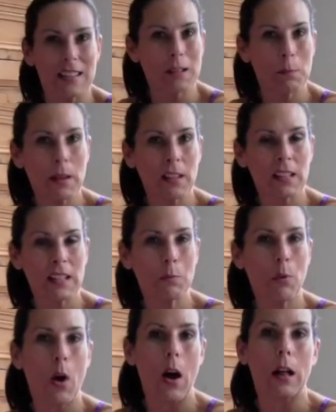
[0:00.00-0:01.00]

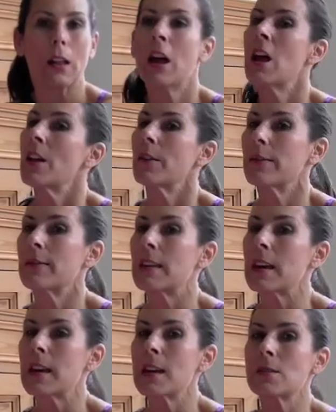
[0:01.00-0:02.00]
stability ball.
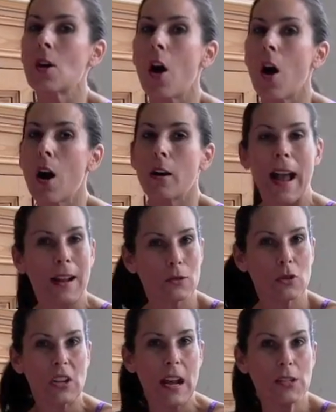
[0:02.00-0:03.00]
These are
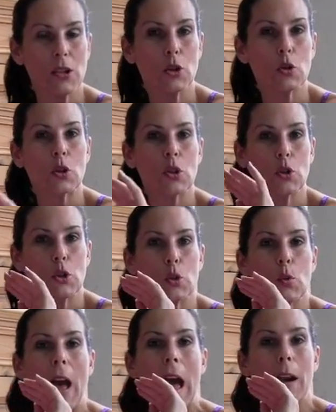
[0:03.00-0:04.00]
exercises you can
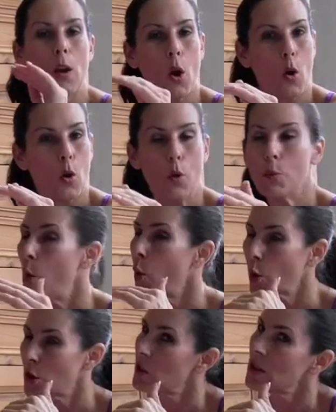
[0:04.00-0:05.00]
do at home
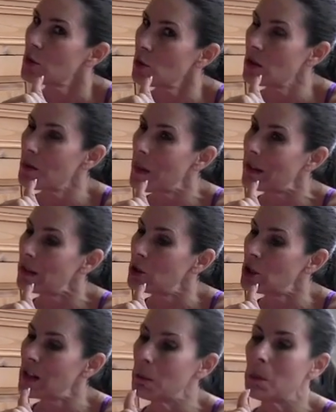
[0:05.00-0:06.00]
or you can do them at the
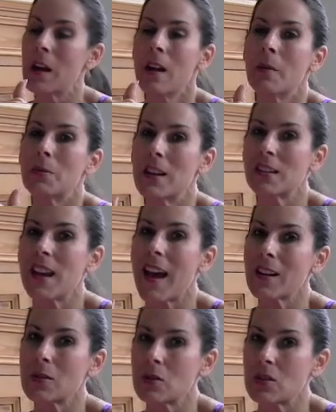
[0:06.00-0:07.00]
gym. This
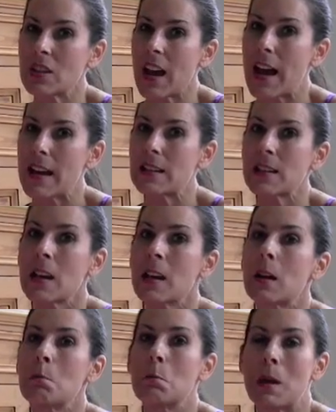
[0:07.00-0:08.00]
exercise
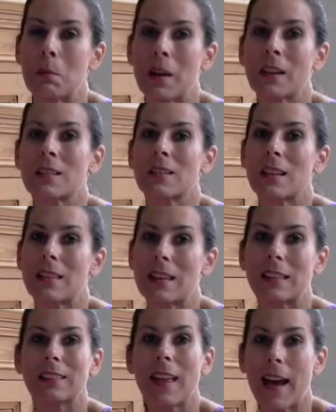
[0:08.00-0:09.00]
mimics
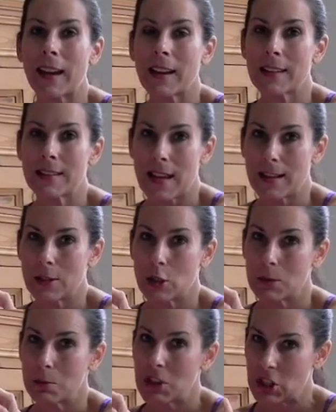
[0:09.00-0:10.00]
the leg
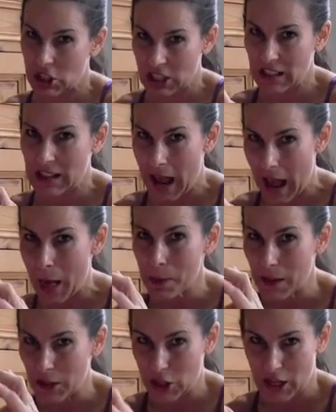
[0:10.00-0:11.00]
extension machine
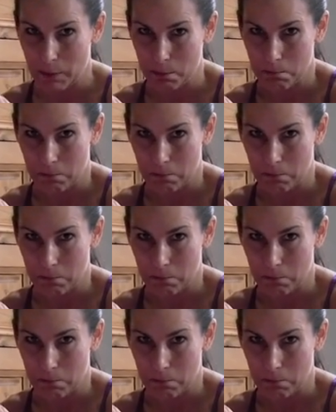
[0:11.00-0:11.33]
at the gym.